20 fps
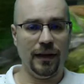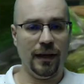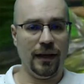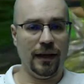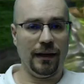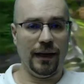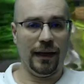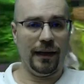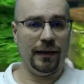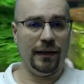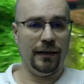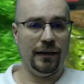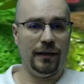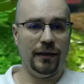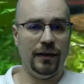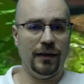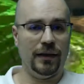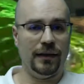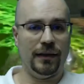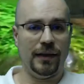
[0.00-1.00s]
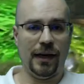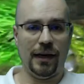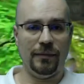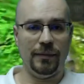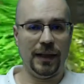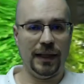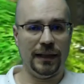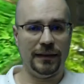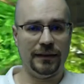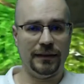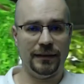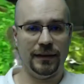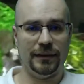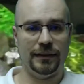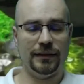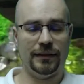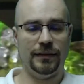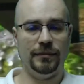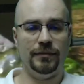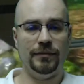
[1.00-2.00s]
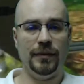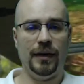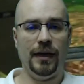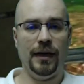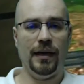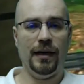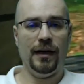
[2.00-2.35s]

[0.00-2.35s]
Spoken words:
Again, good combat system.